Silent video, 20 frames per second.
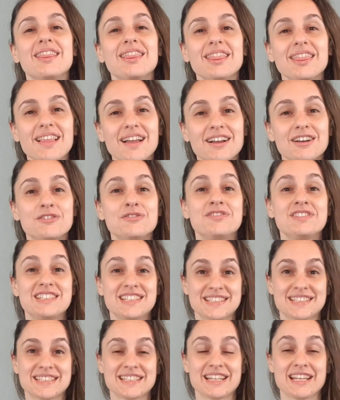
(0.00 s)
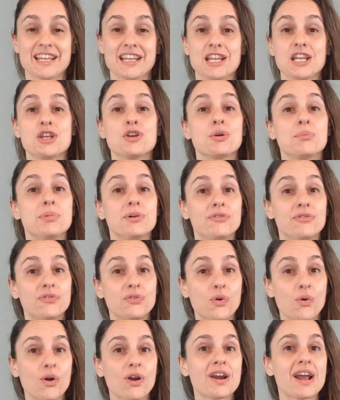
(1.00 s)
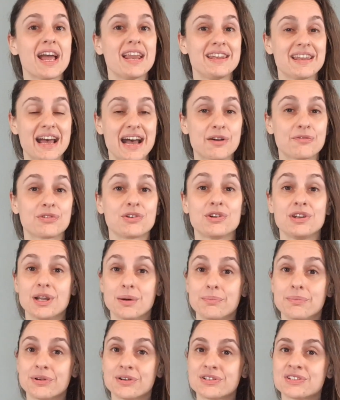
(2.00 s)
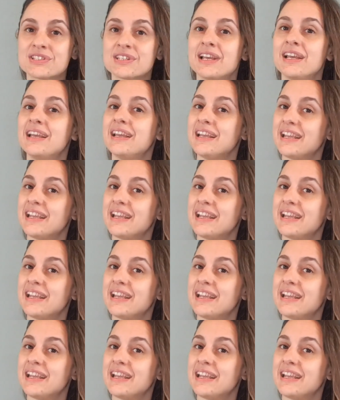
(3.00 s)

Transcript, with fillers: love to see your before and after numbers